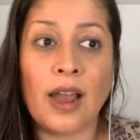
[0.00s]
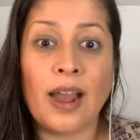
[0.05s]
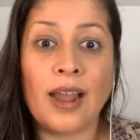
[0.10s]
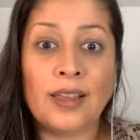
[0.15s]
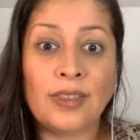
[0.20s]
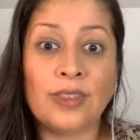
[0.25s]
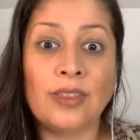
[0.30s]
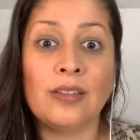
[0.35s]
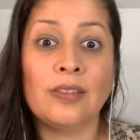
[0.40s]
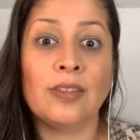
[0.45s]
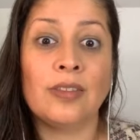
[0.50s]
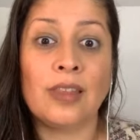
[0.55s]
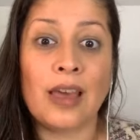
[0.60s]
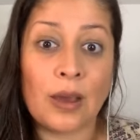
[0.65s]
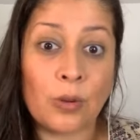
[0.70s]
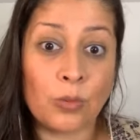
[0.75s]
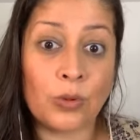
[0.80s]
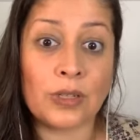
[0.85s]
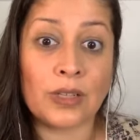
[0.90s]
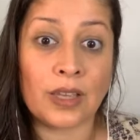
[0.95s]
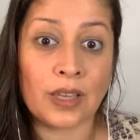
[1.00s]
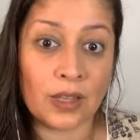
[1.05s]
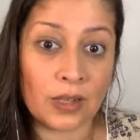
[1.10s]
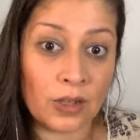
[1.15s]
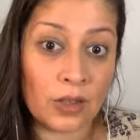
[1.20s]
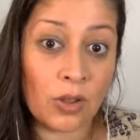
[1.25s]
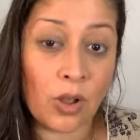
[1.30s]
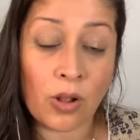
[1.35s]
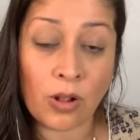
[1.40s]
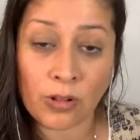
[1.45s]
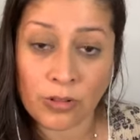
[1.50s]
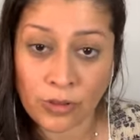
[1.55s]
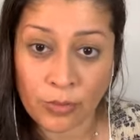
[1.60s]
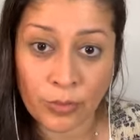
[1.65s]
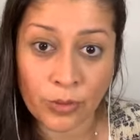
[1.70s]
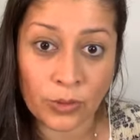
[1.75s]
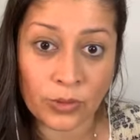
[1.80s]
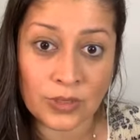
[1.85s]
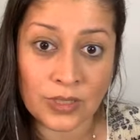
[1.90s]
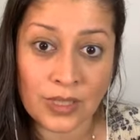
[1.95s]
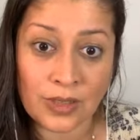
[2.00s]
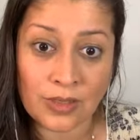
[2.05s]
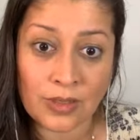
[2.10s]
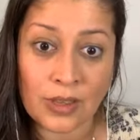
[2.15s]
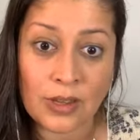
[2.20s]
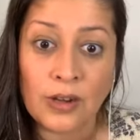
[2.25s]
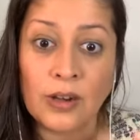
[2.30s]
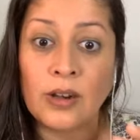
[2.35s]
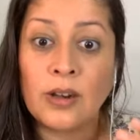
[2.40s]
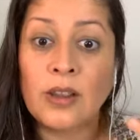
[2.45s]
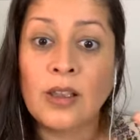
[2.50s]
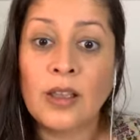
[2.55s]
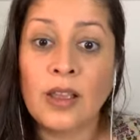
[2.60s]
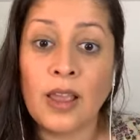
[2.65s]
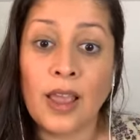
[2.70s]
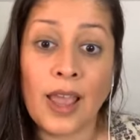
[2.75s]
I think that that would kill all the mold in there